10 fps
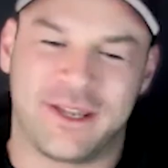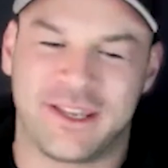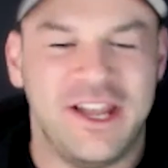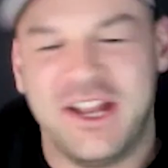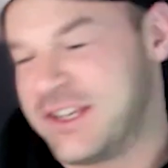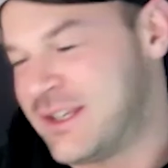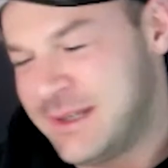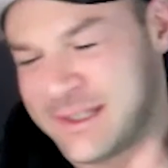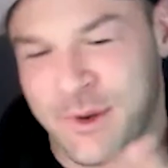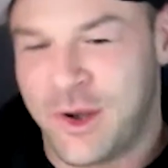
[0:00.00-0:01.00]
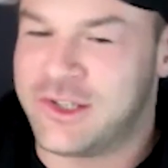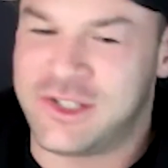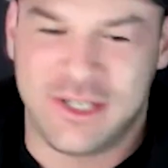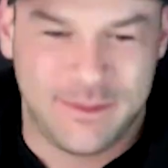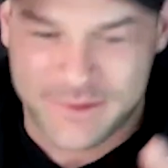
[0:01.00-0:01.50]
Like just give me some hot
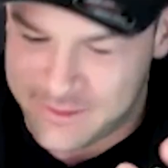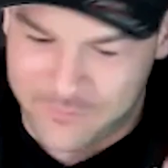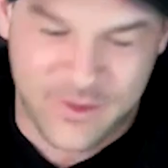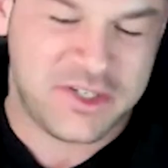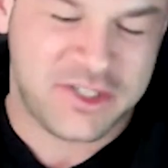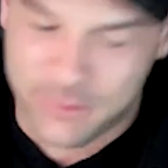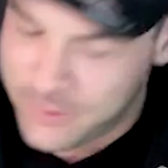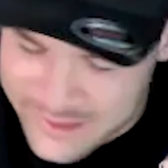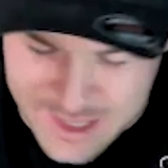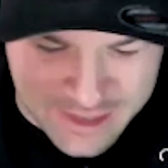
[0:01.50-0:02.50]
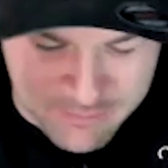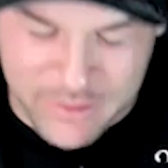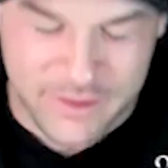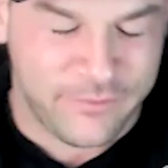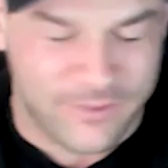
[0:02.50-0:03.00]
chips, some vegetables, and a
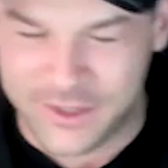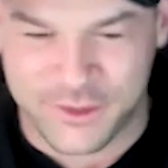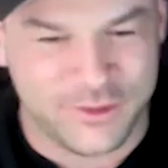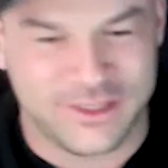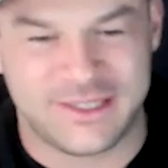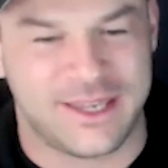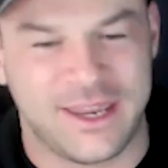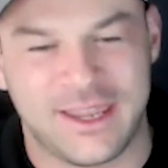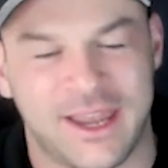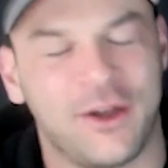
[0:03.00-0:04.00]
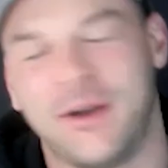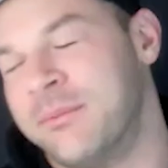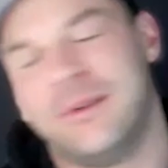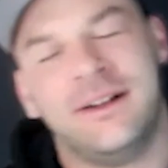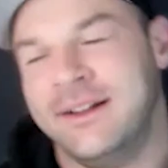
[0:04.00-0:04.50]
big fat juicy steak, and
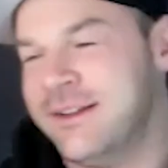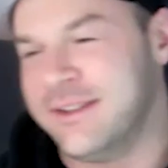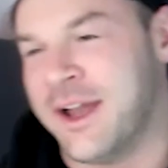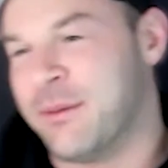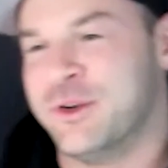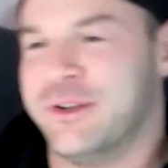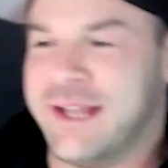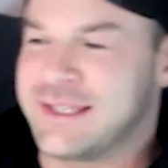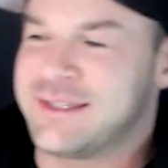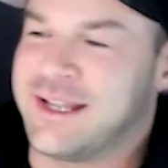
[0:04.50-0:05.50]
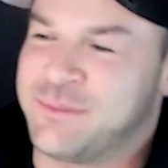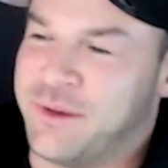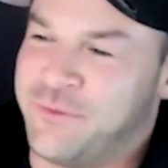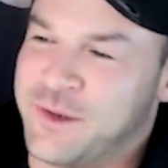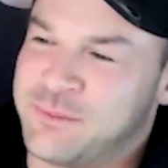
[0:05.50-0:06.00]
I'm good. That's
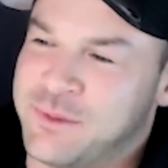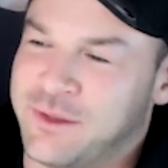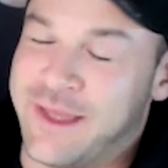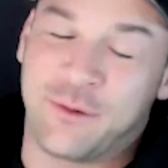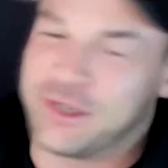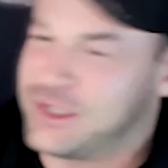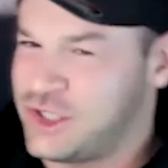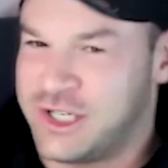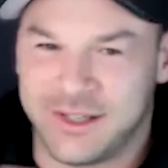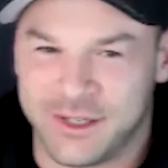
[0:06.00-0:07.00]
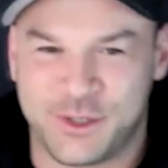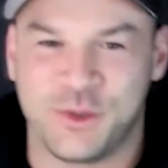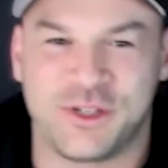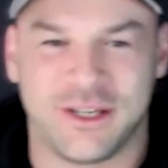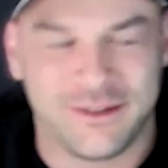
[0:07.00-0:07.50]
my first meal. That or a shit ton of
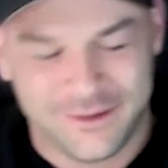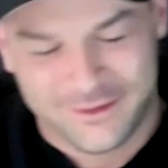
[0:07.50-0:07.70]
sushi.